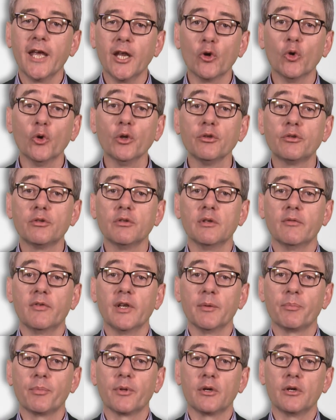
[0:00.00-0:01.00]
In order to
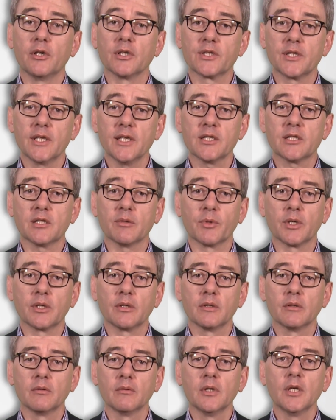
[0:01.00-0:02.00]
develop the cost
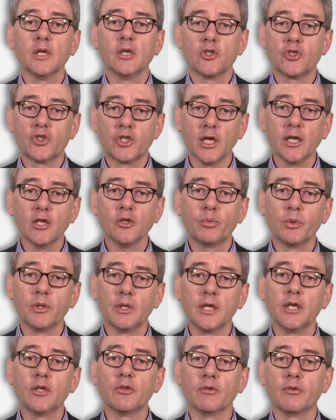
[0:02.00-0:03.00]
estimate, Janet would
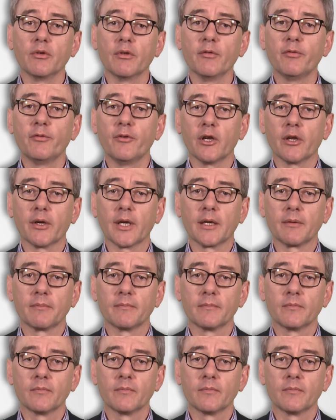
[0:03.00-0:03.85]
need to do the following.